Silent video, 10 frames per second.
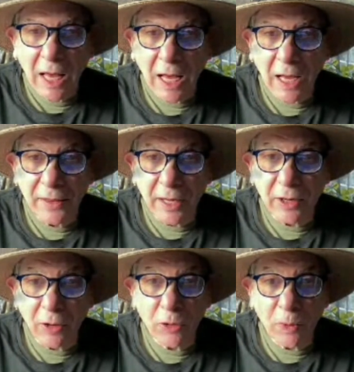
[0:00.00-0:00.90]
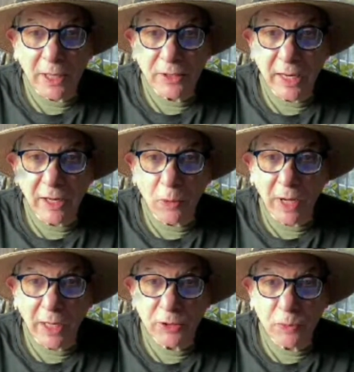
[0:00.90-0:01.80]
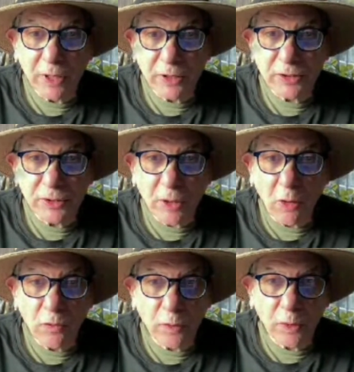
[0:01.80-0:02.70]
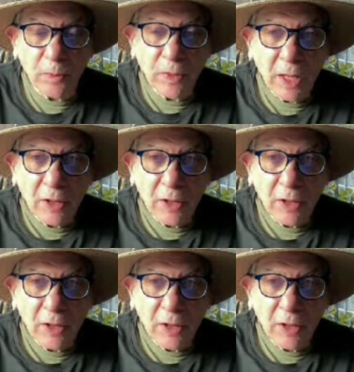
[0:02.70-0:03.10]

that are great takeaways when this is over.